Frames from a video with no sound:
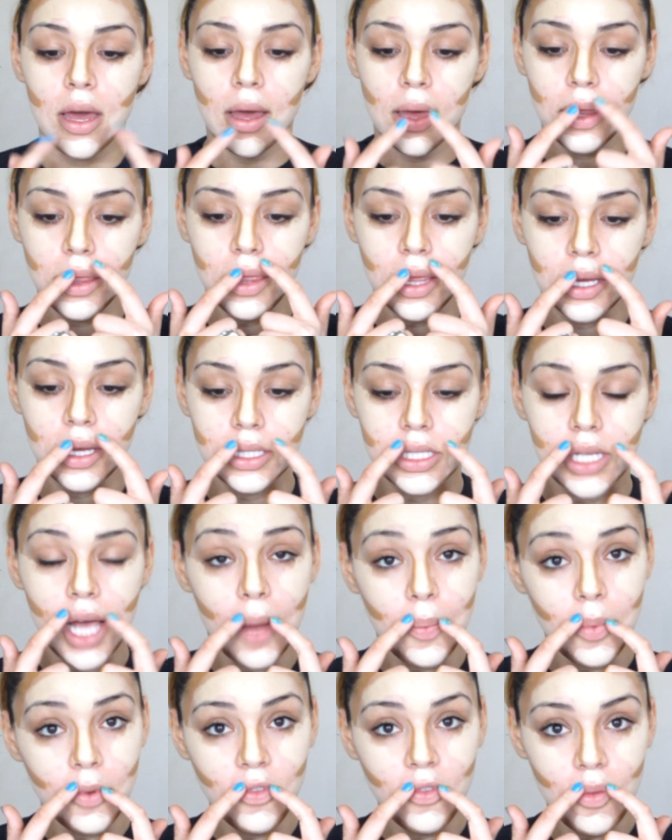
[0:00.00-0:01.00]
the
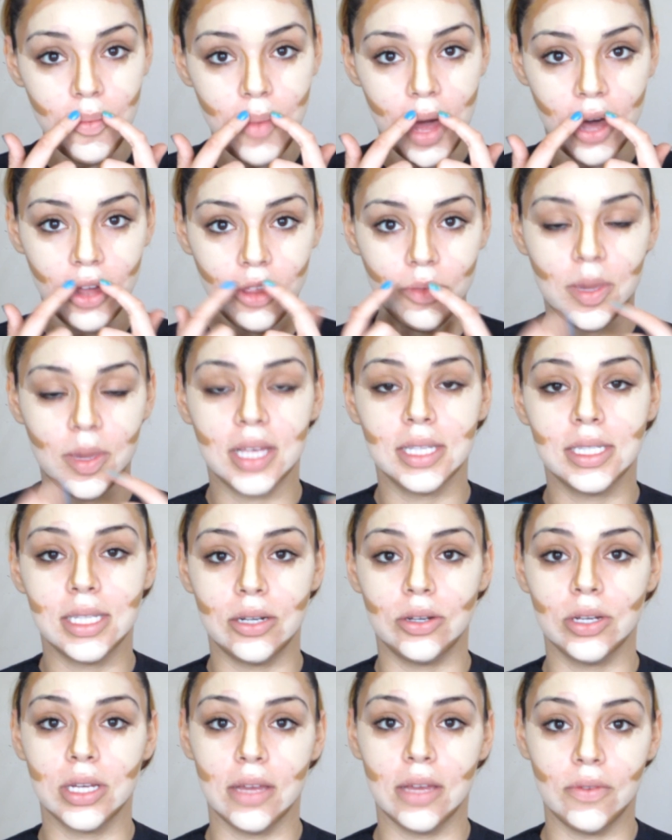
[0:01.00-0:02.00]
top of the mouth because
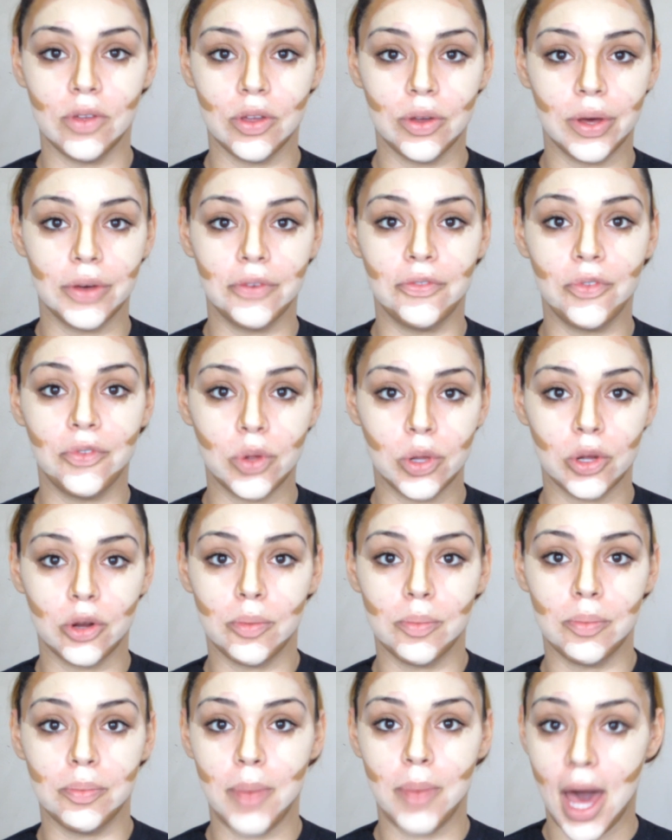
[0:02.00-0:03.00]
it'll give you a
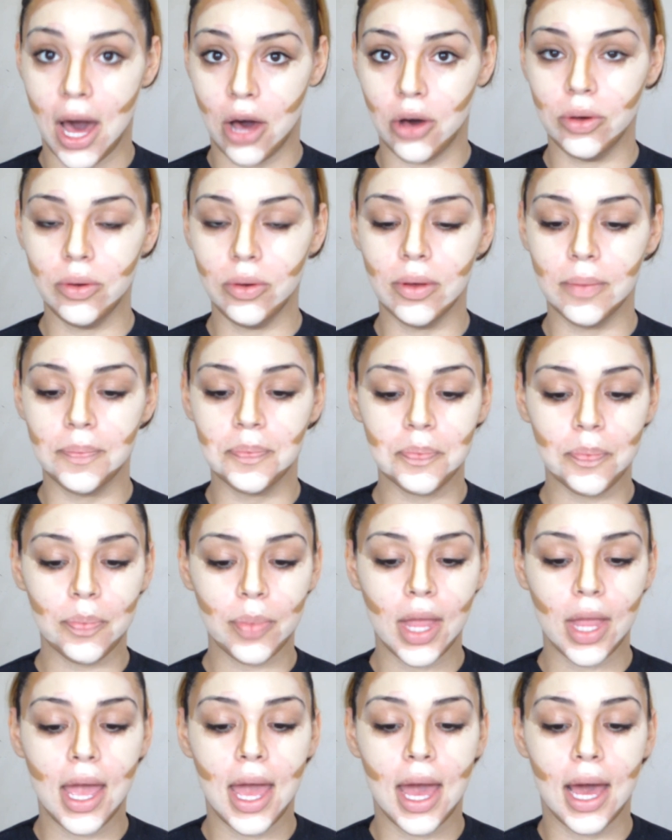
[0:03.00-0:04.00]
fuller pout,
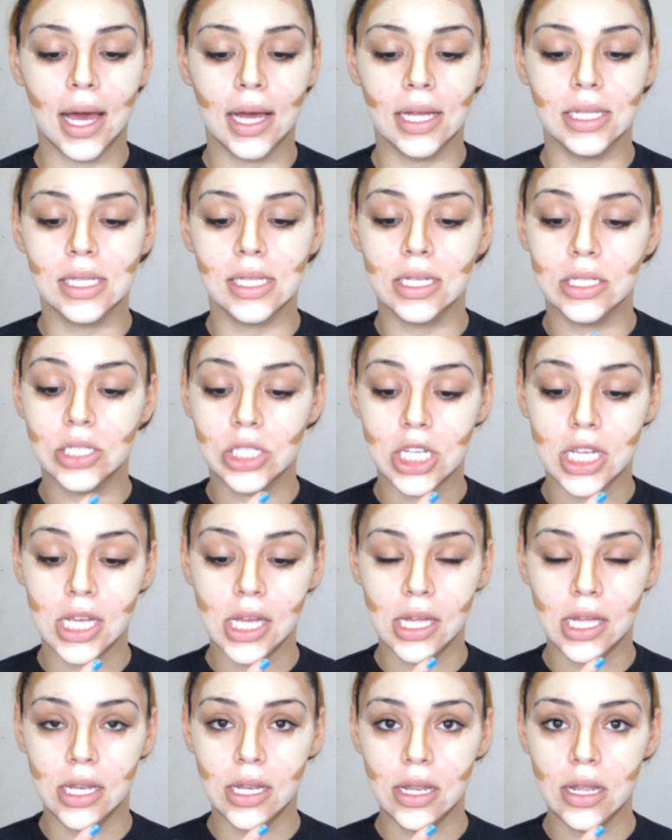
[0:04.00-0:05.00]
and the
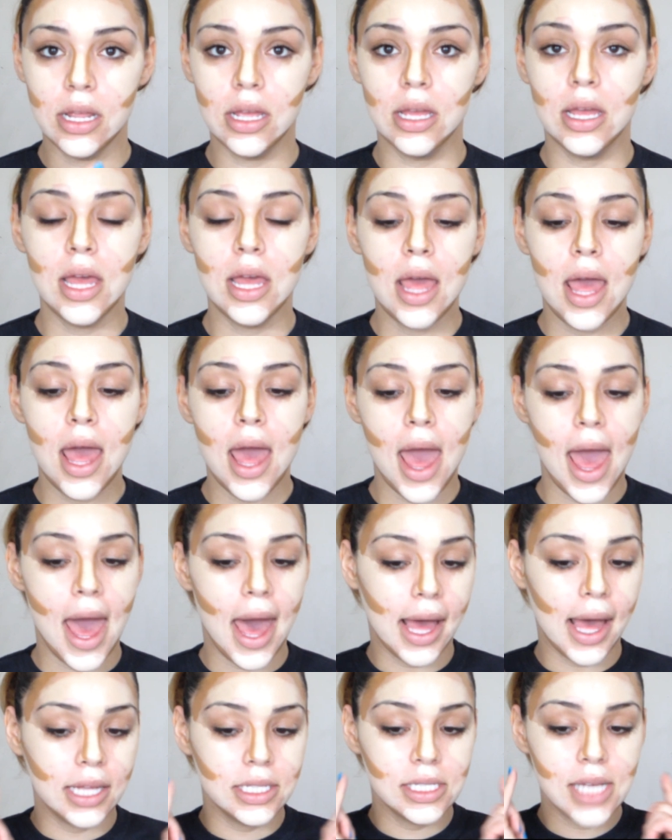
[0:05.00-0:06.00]
chin.
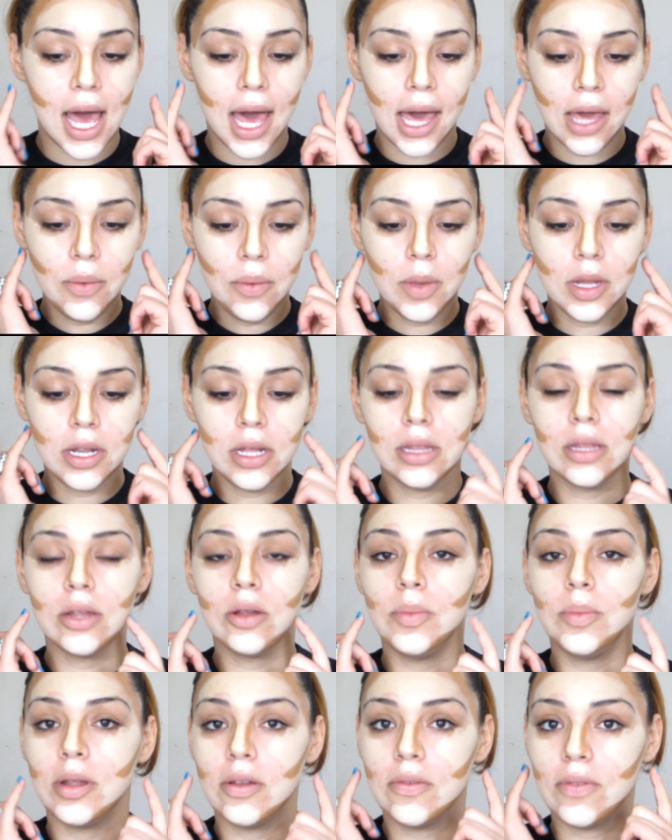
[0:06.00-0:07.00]
And I run a little
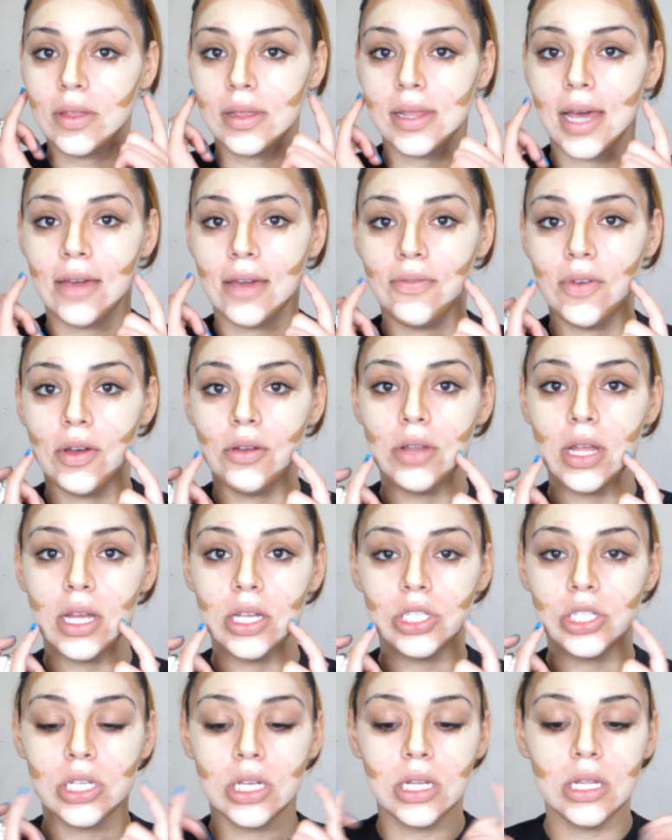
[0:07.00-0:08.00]
bit of the light
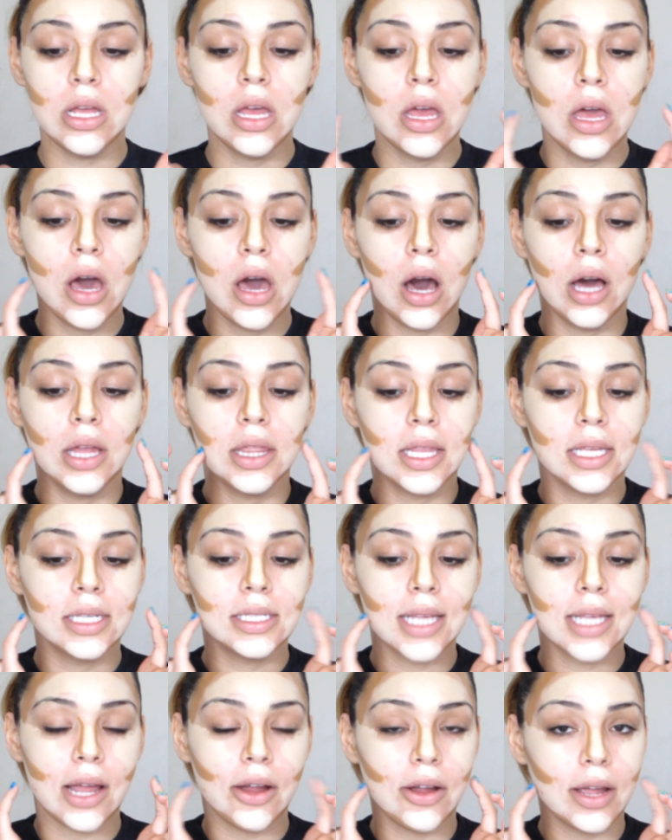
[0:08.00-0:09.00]
foundation on this
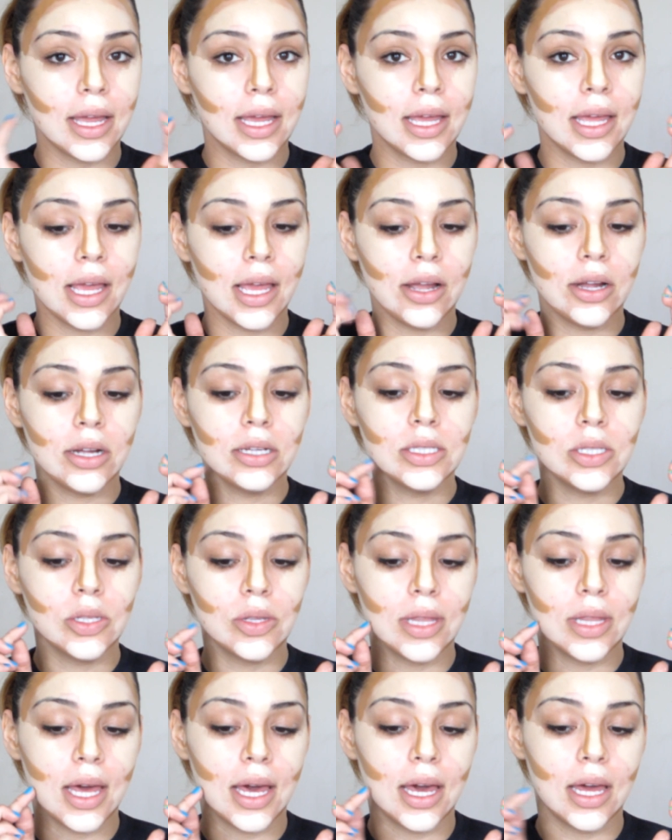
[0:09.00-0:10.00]
area here so
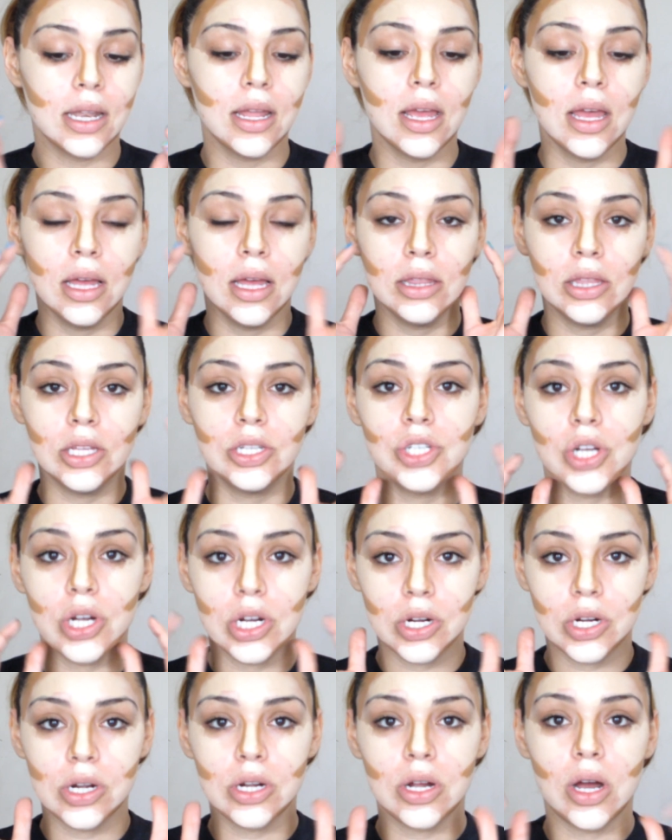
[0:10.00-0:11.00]
that the
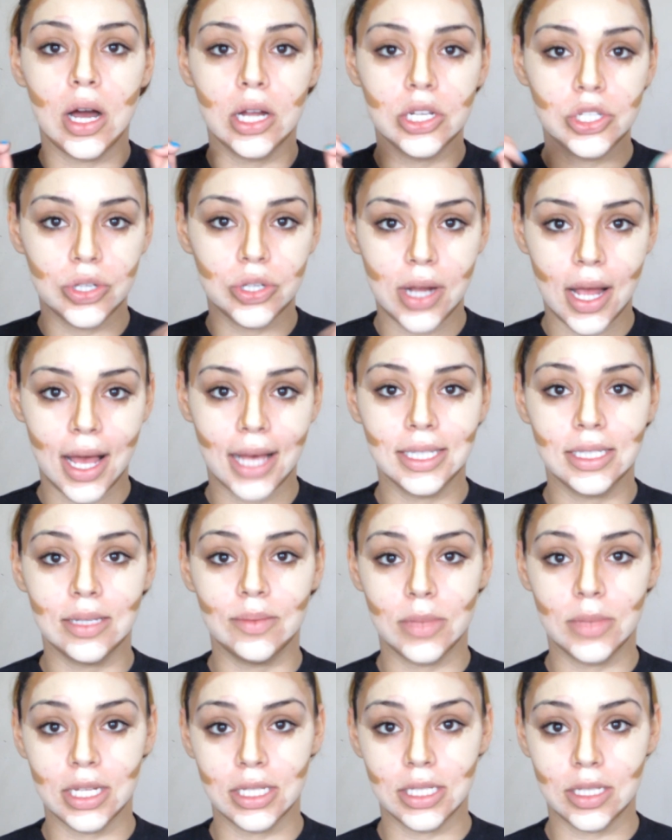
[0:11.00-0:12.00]
darker contour has
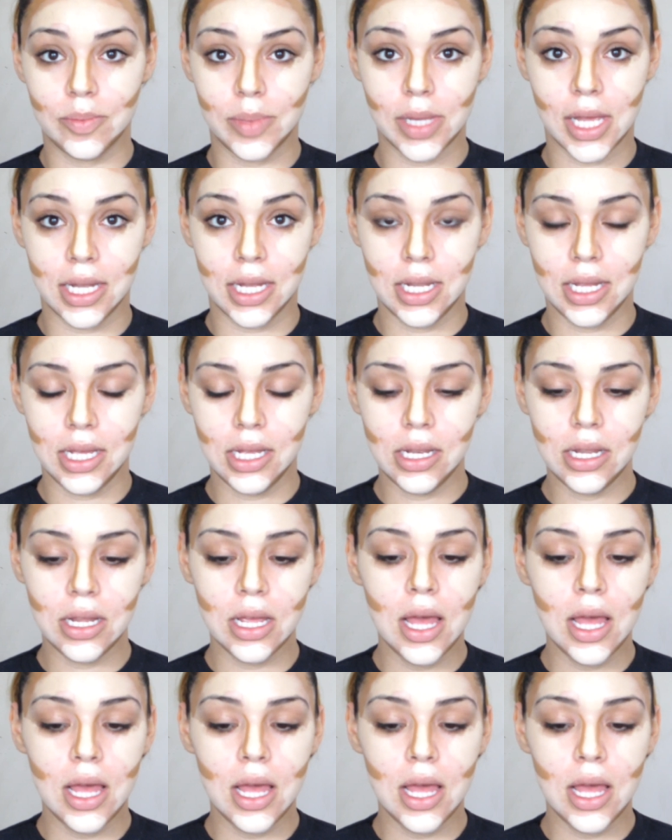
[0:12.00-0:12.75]
something to blend in,